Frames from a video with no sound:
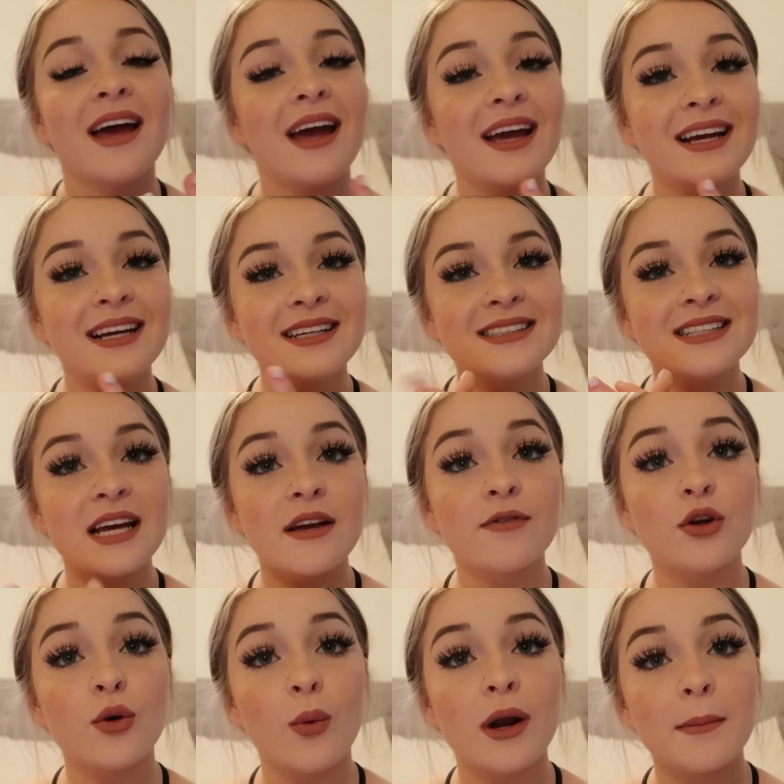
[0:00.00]
And
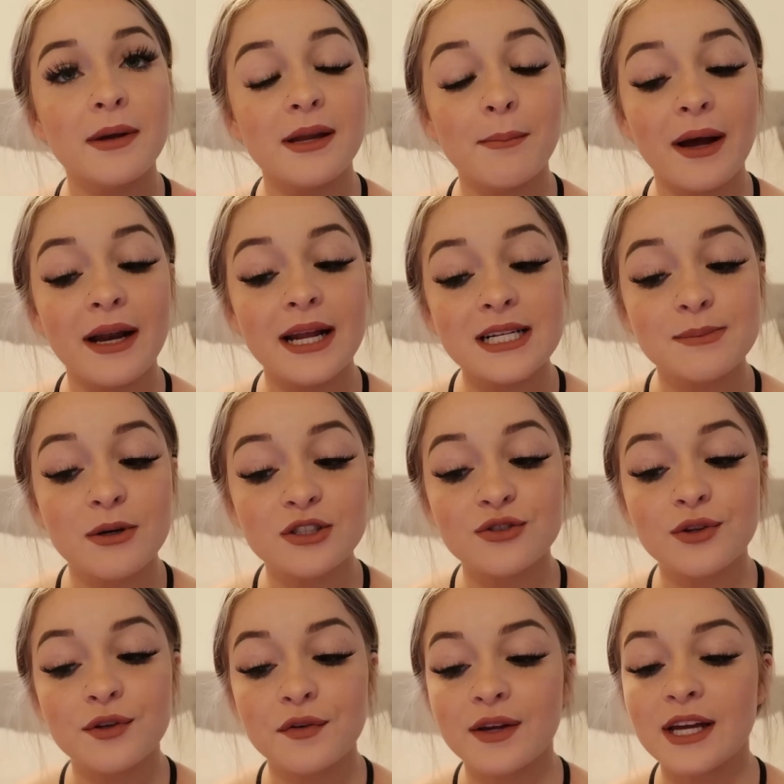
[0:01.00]
if you want to be my next post
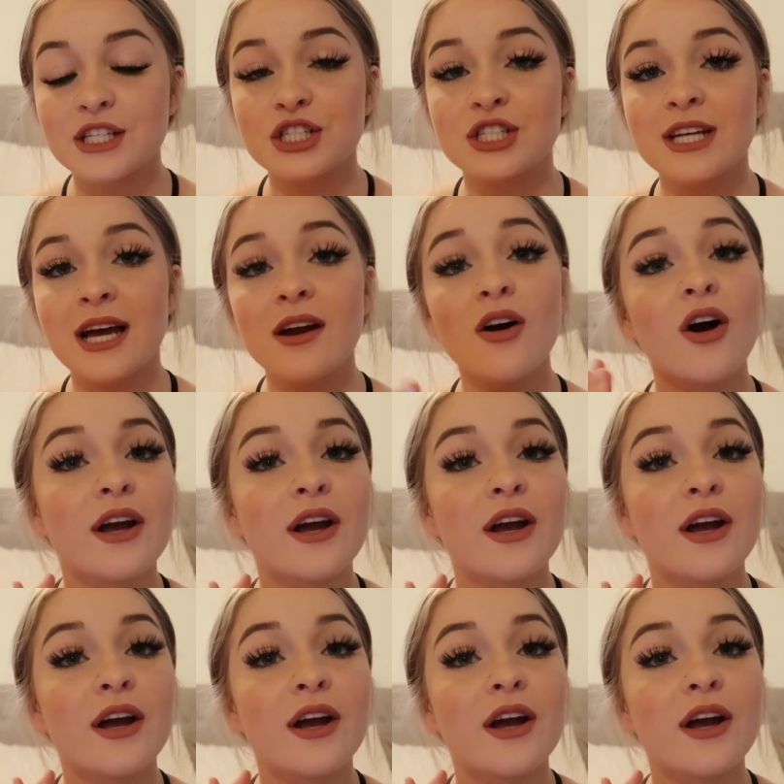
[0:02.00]
notification shout out,